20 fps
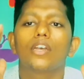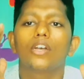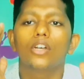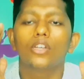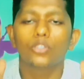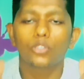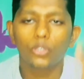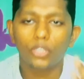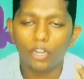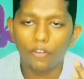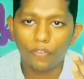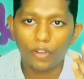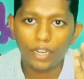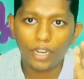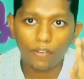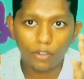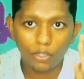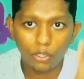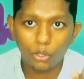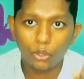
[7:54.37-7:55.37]
So definitely I
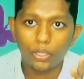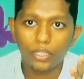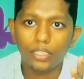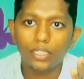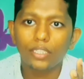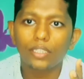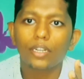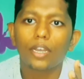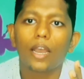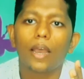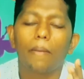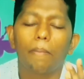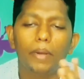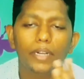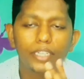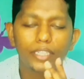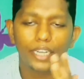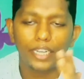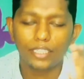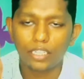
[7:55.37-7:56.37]
will do it, but
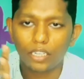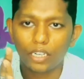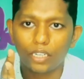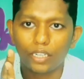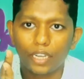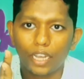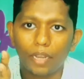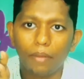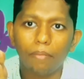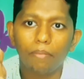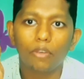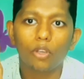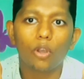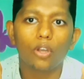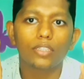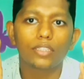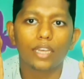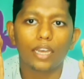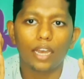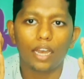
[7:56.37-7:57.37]
it takes little time
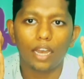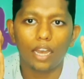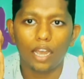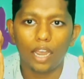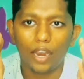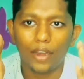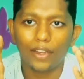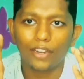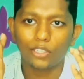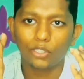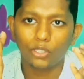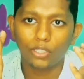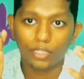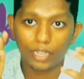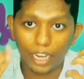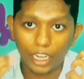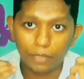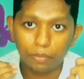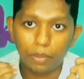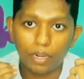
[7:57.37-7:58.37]
because I should
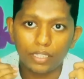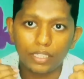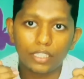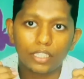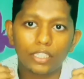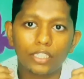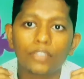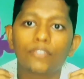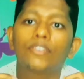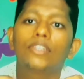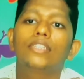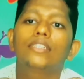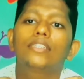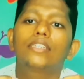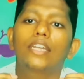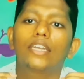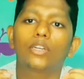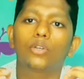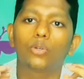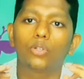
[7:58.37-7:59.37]
experience it. It feels
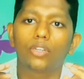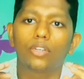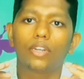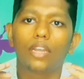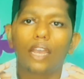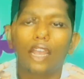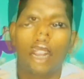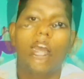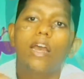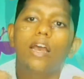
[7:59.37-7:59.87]
like good. It